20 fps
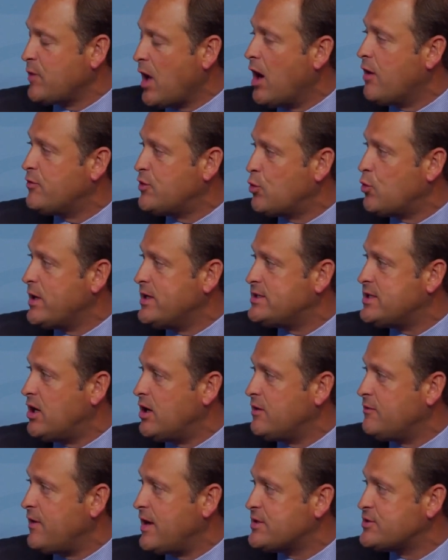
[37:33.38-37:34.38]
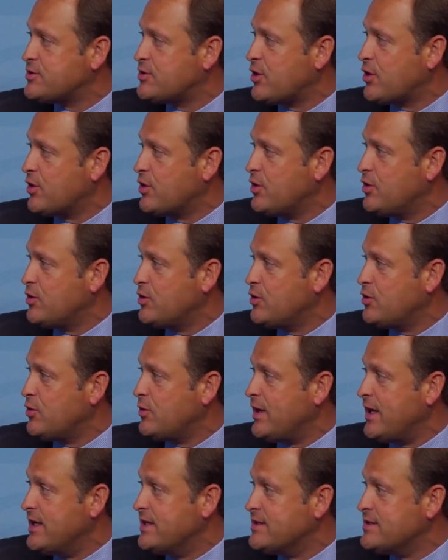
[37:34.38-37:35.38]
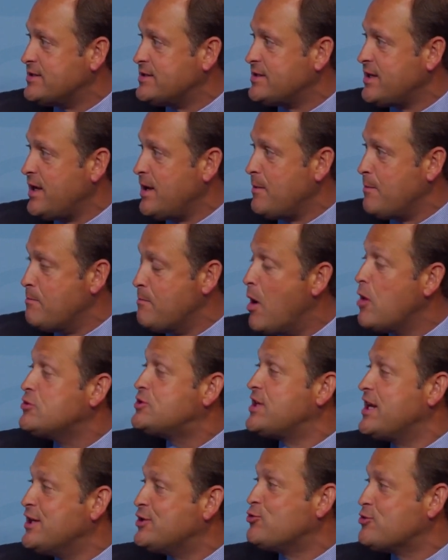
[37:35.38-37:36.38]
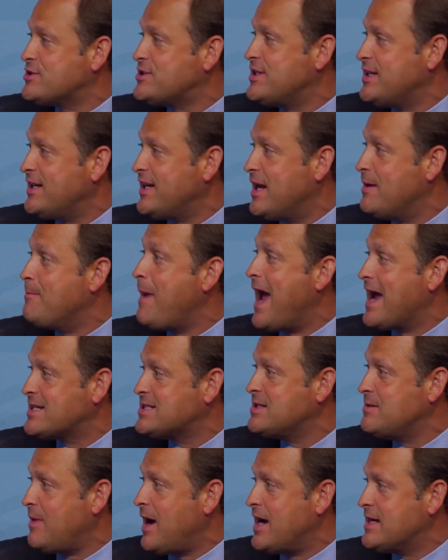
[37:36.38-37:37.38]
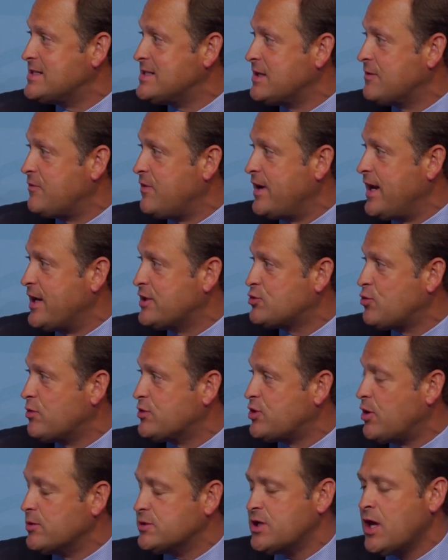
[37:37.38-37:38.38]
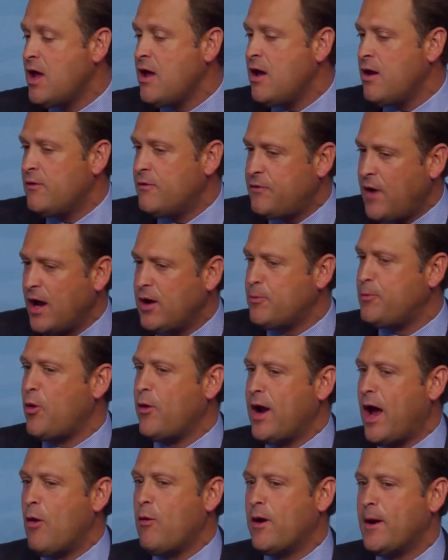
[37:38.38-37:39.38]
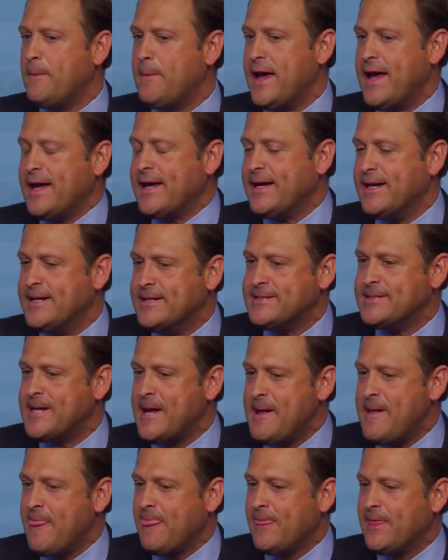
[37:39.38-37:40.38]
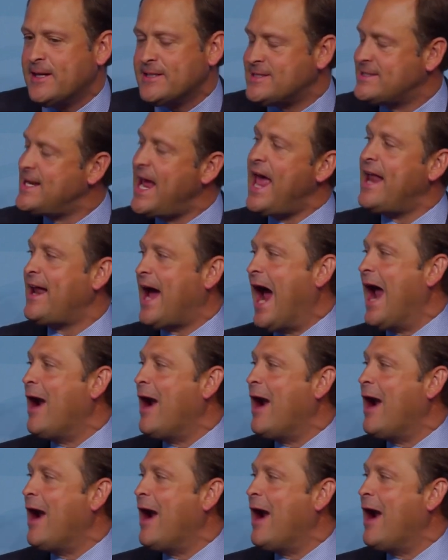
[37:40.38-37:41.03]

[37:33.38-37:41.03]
of the retail investor who is most interested in maximizing financial returns. Final point I want to make is, the sad